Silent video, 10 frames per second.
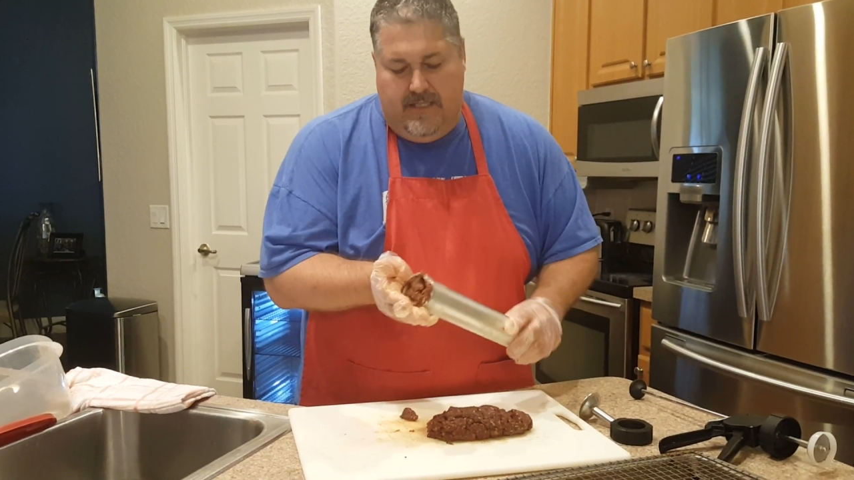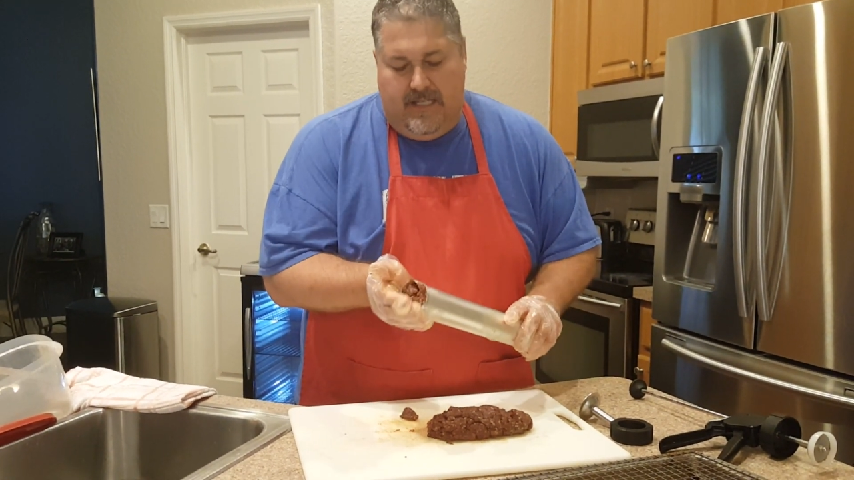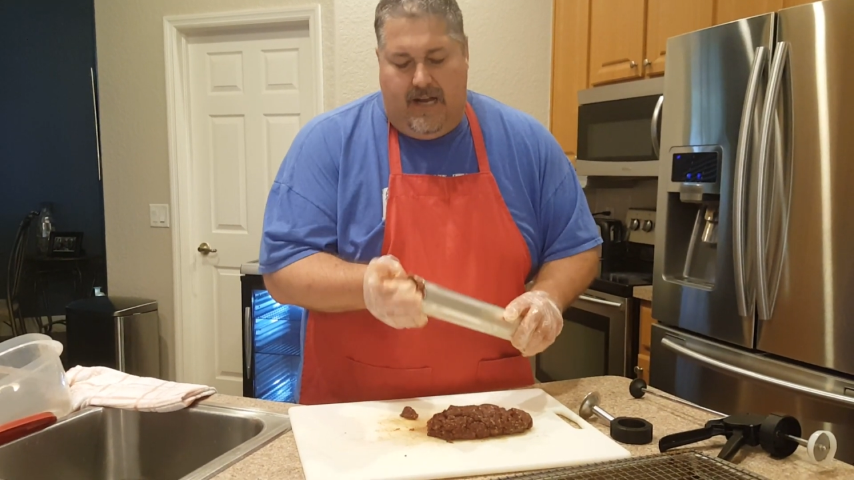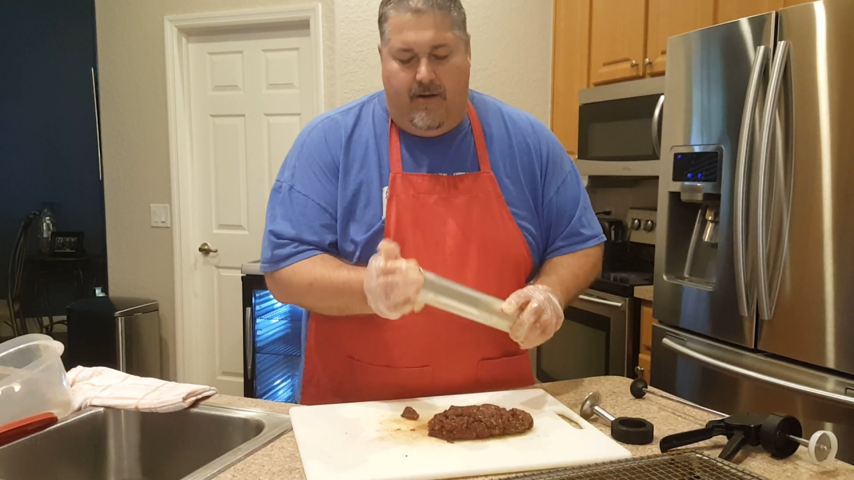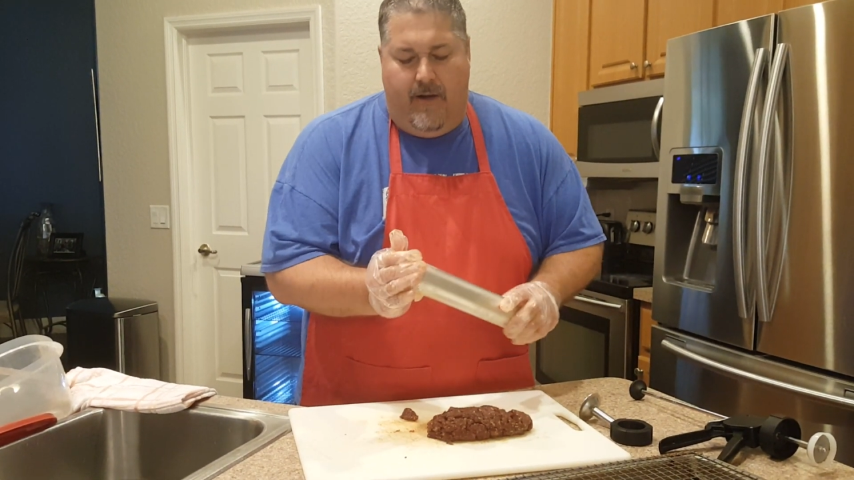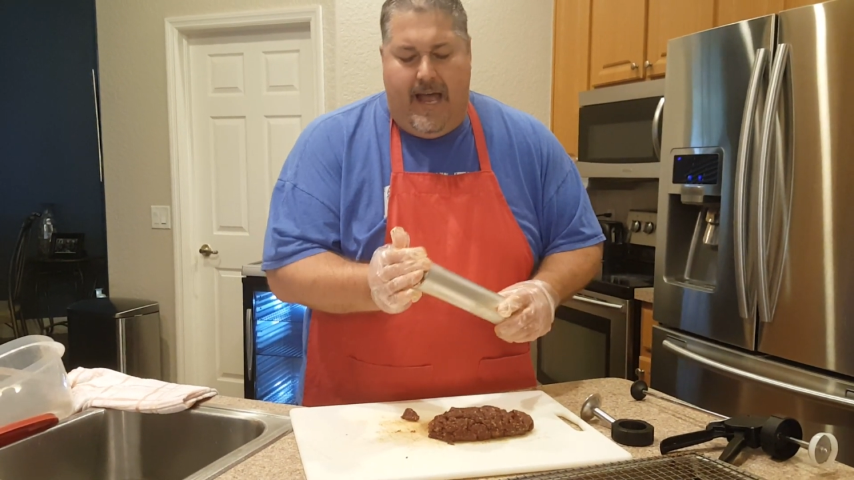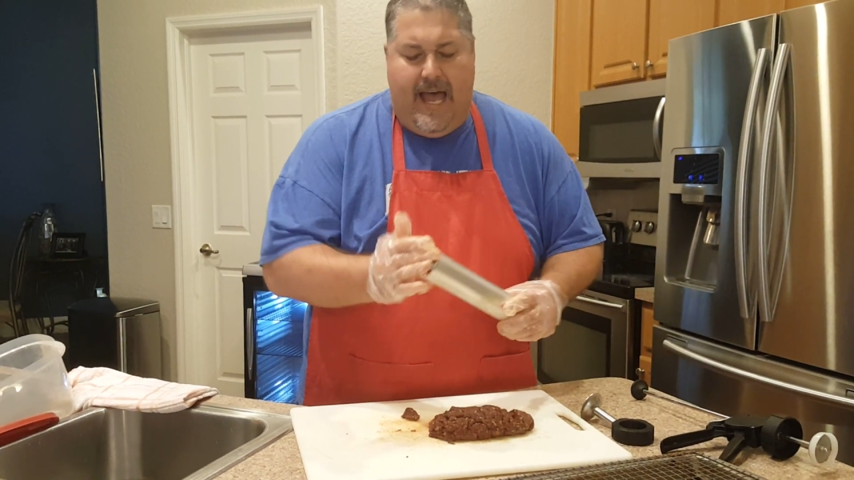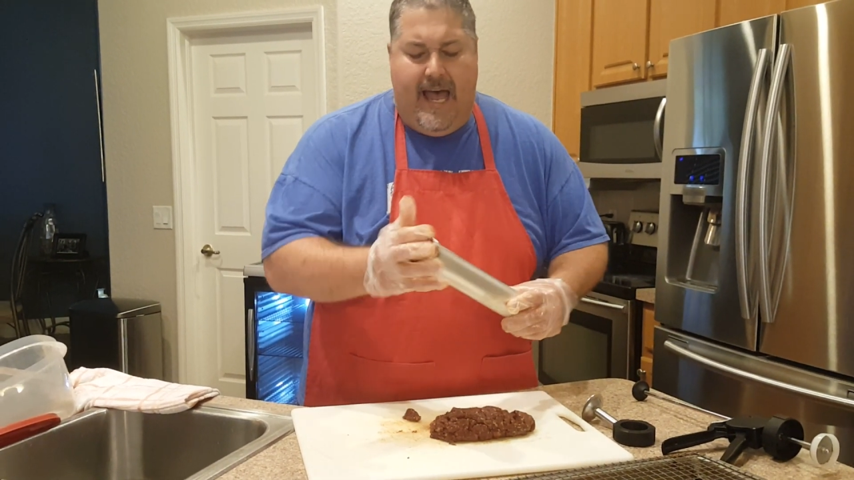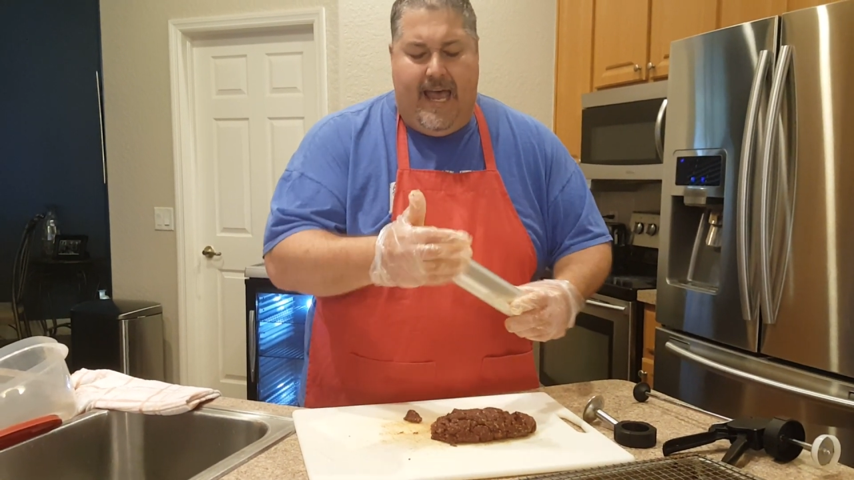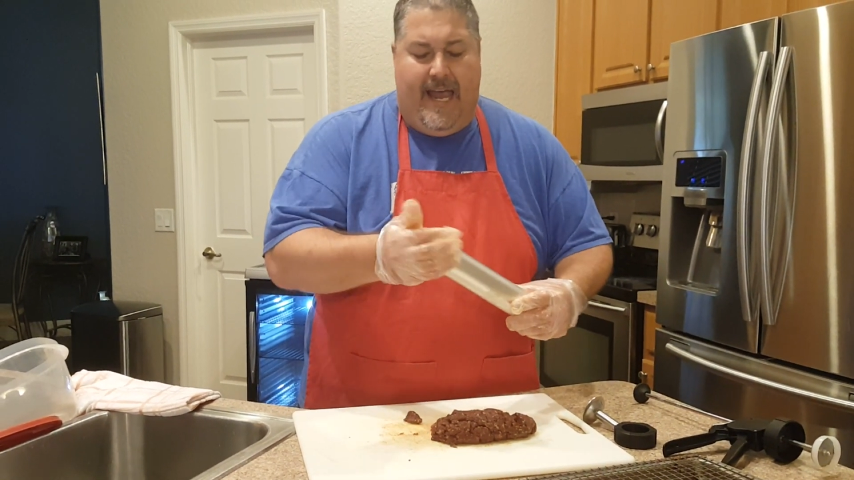All
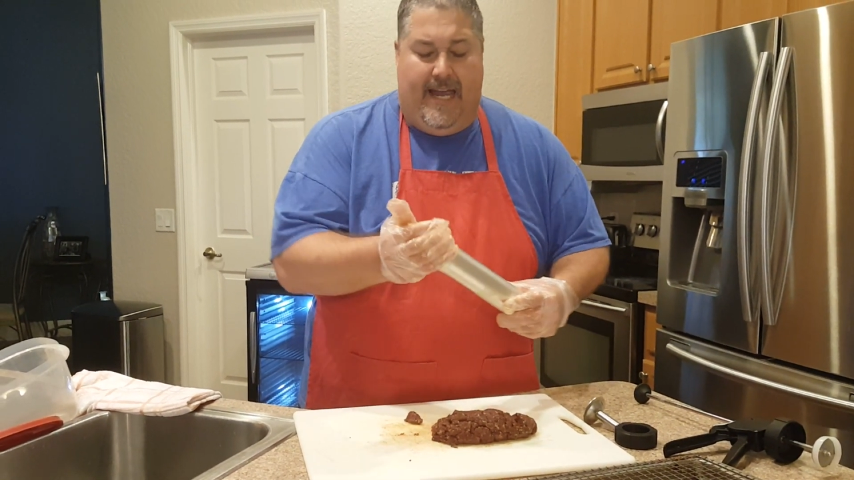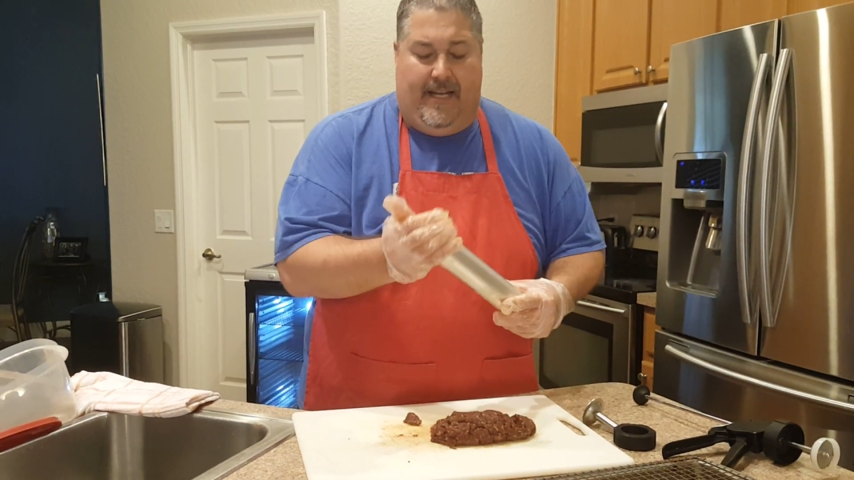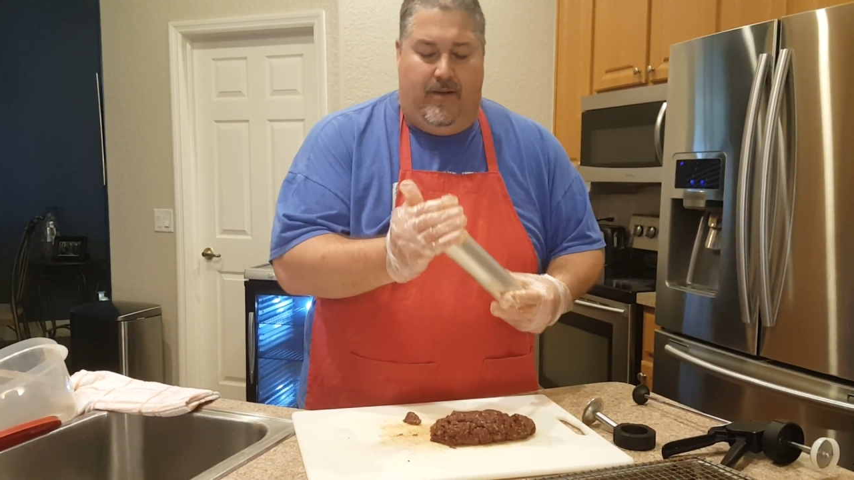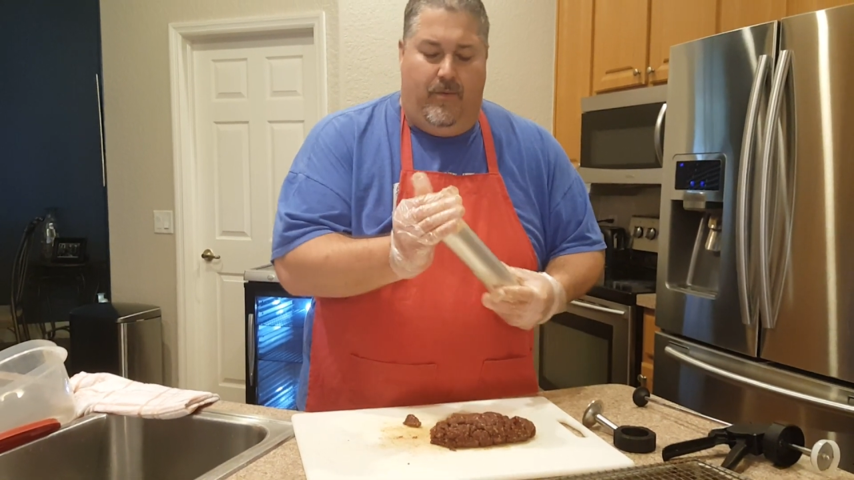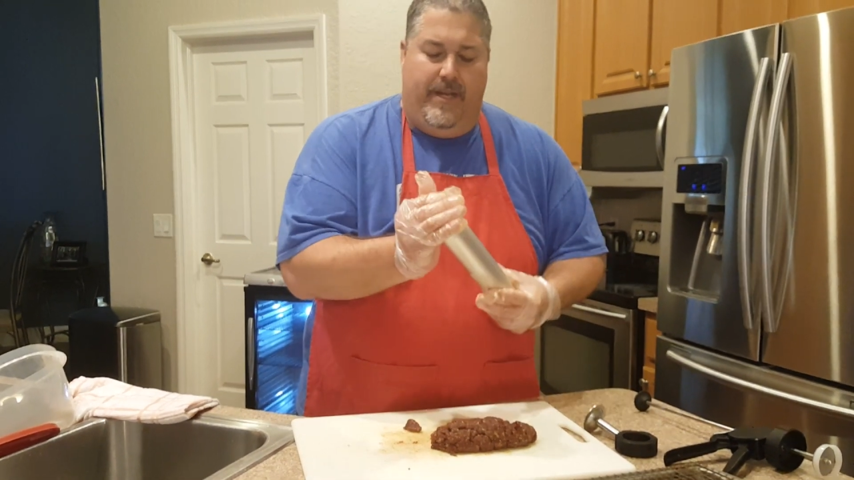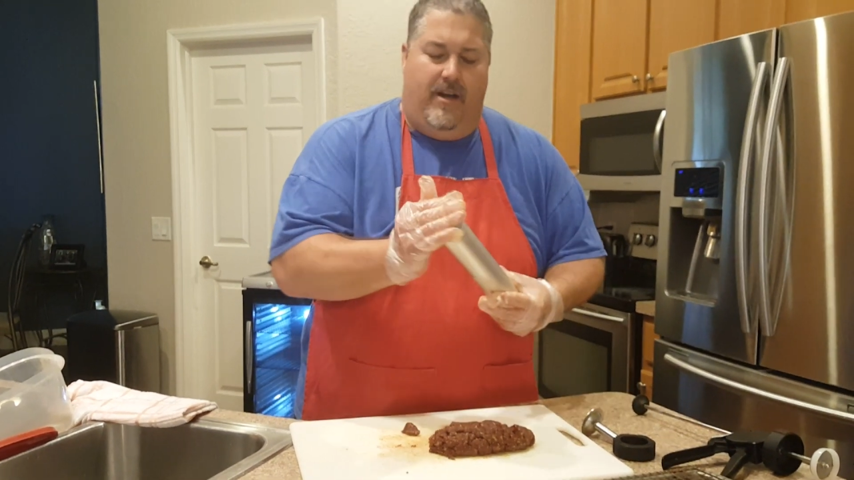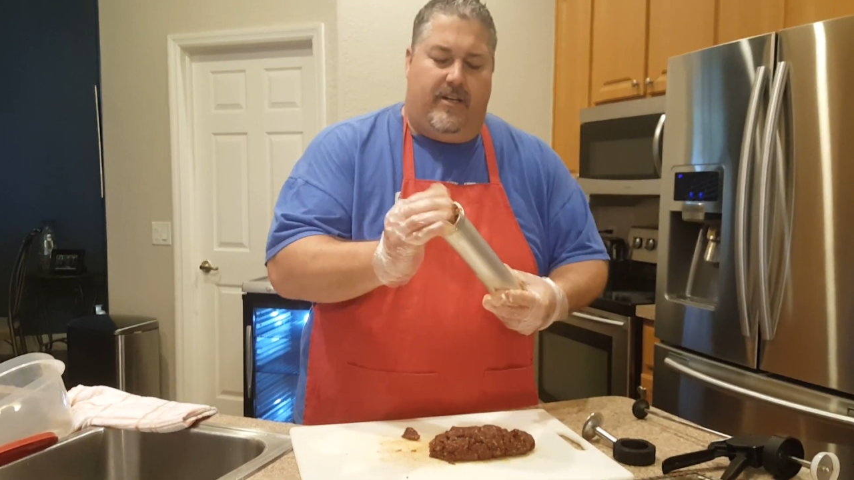right, we are